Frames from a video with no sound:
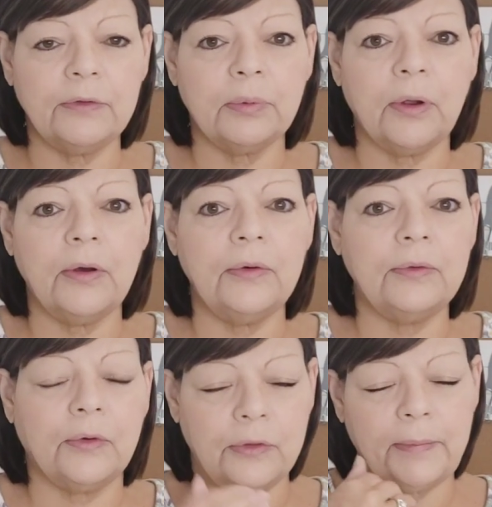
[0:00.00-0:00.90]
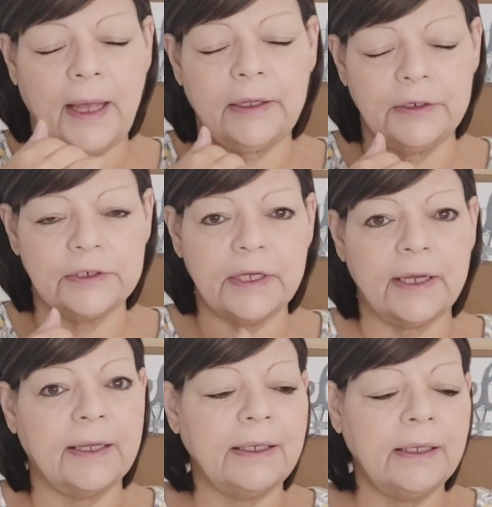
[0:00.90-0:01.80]
throat or the back of your
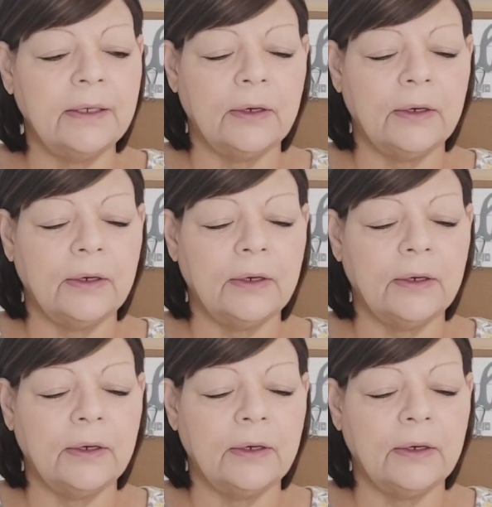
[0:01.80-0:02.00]
tongue,